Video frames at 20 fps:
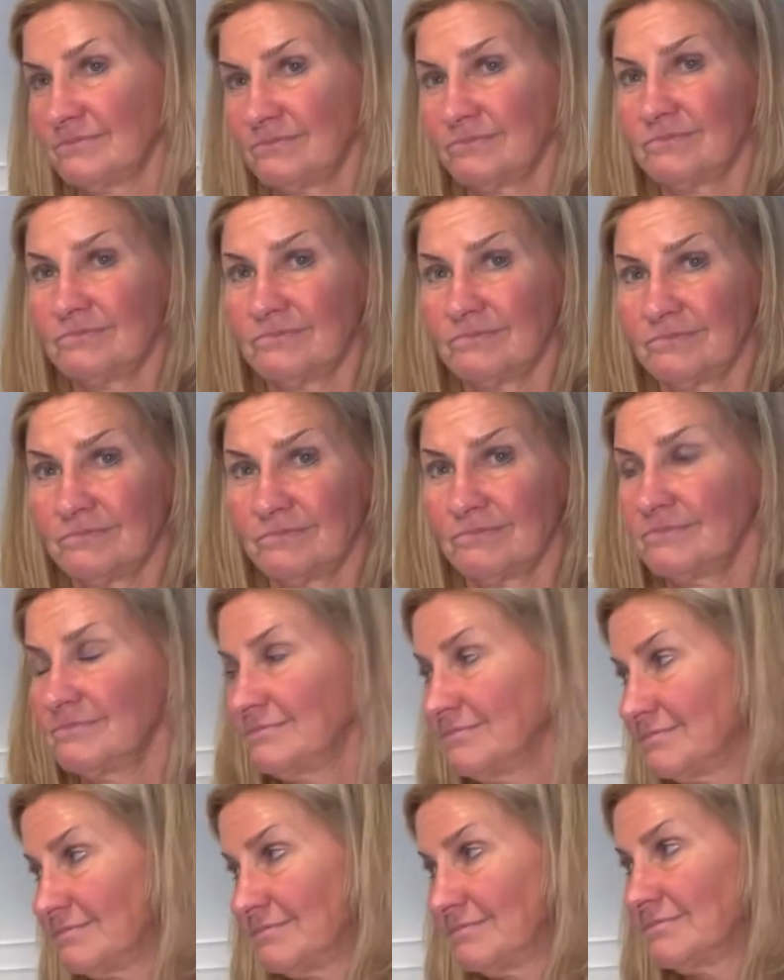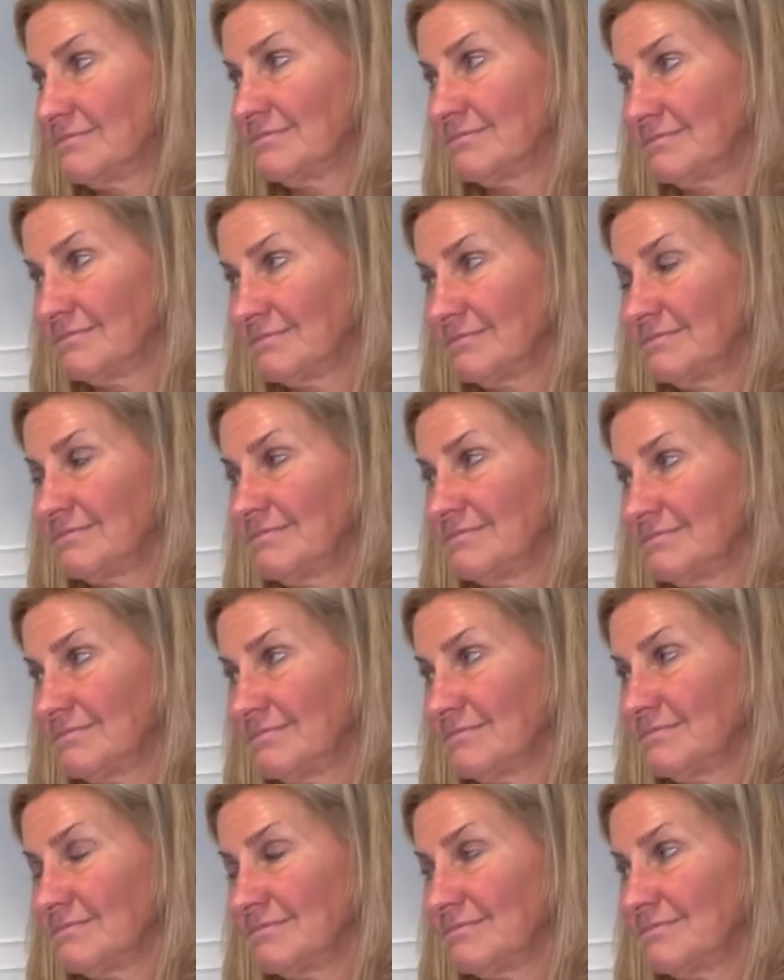
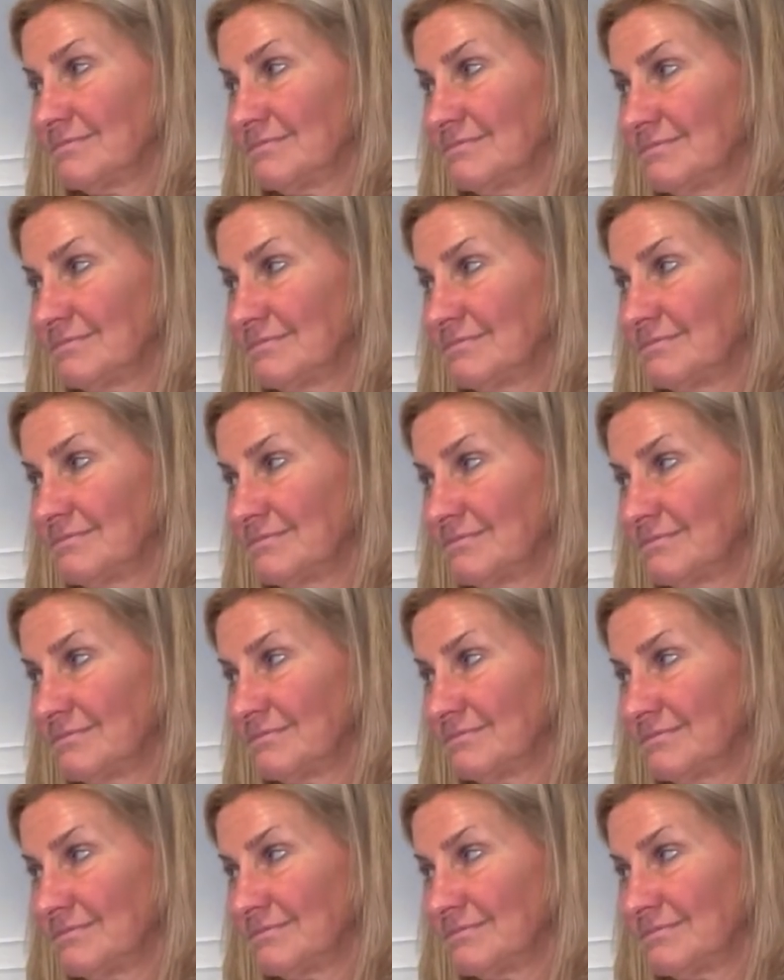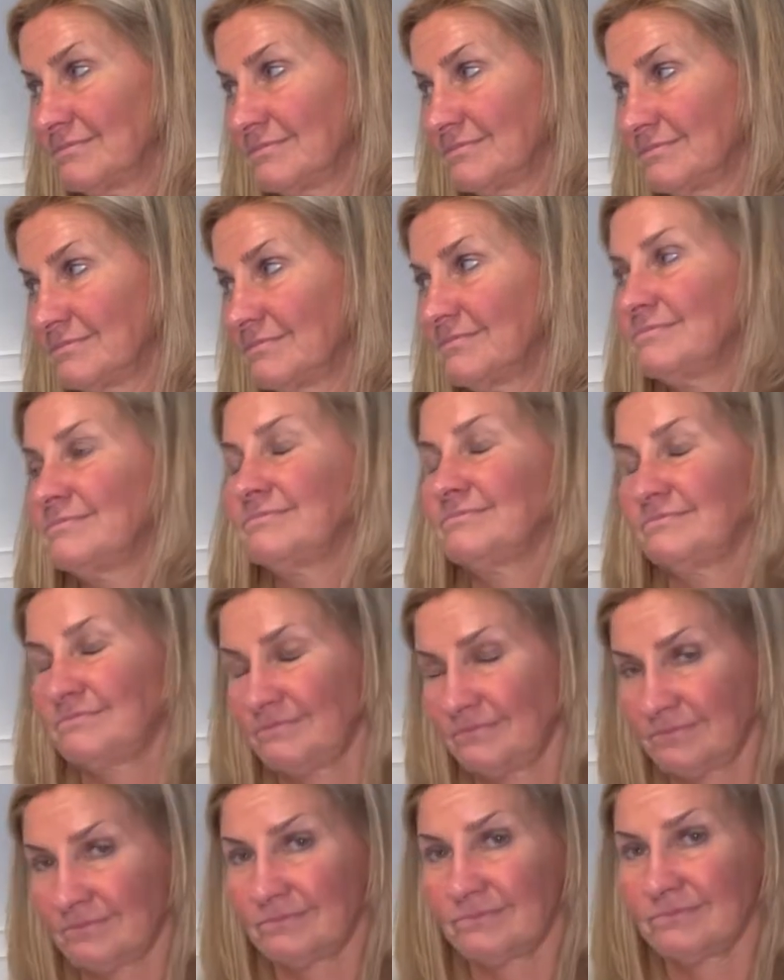
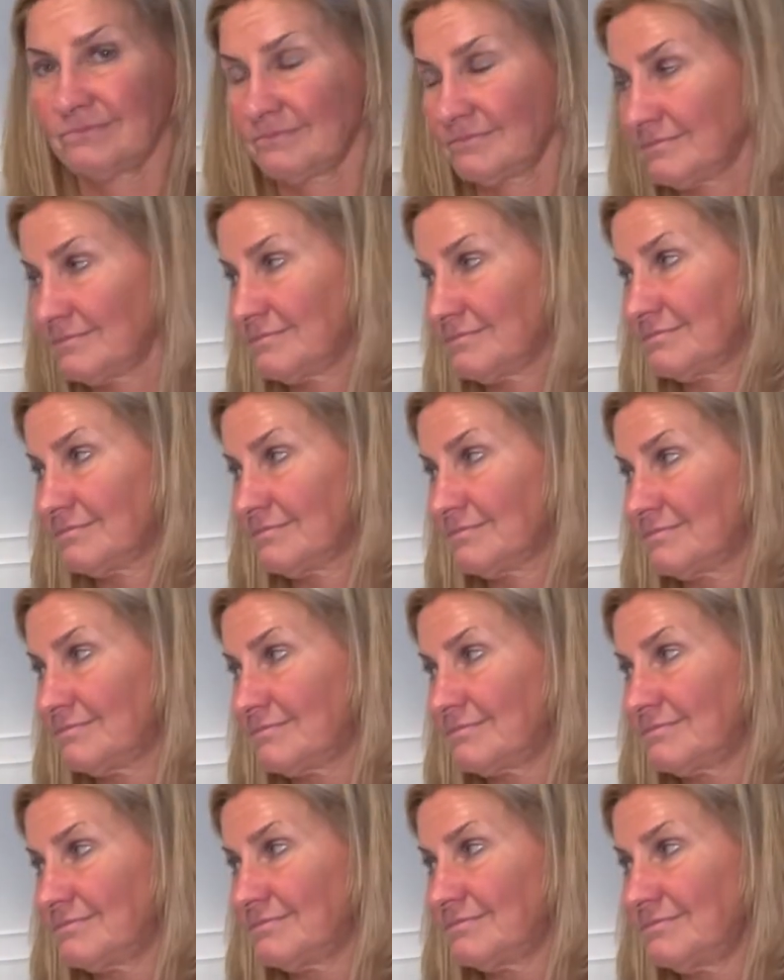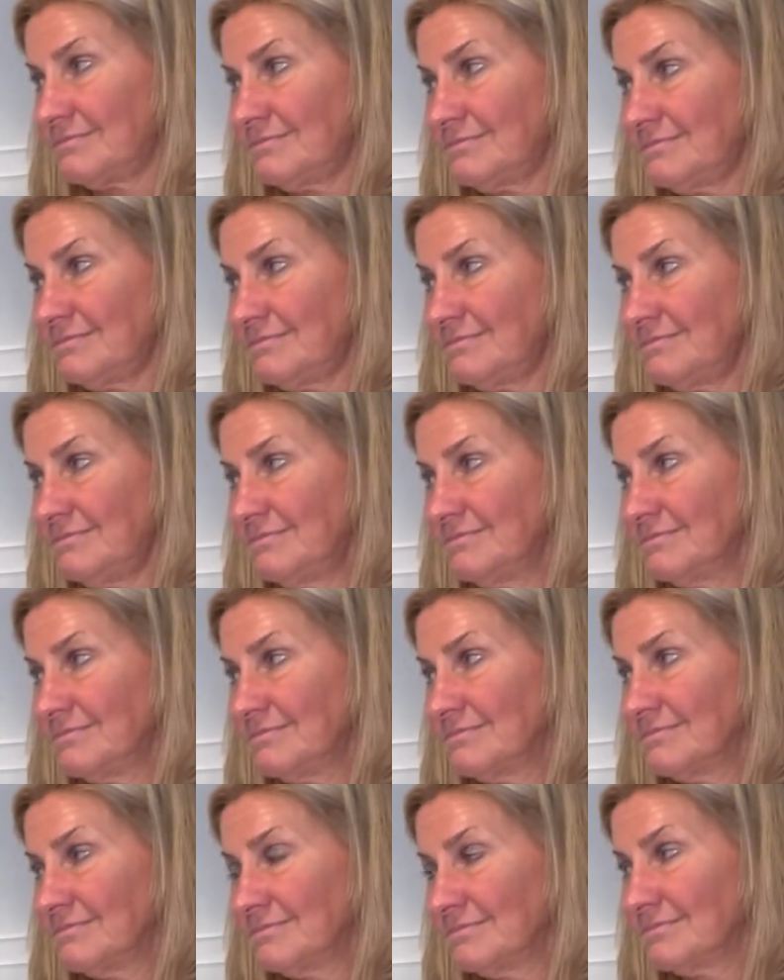
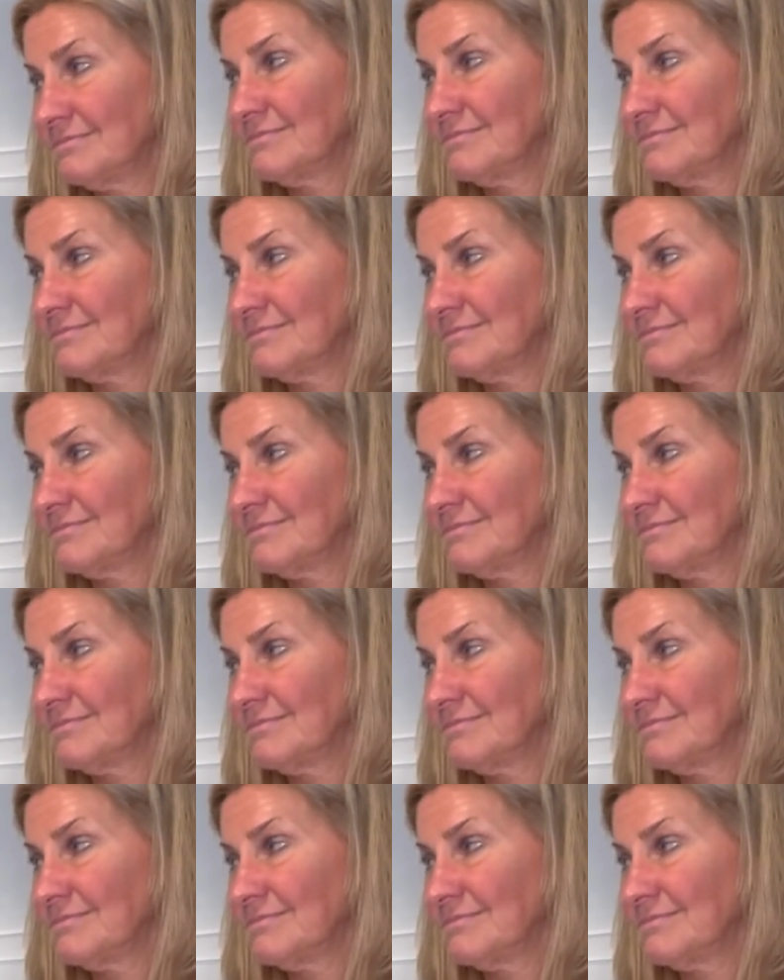(silent)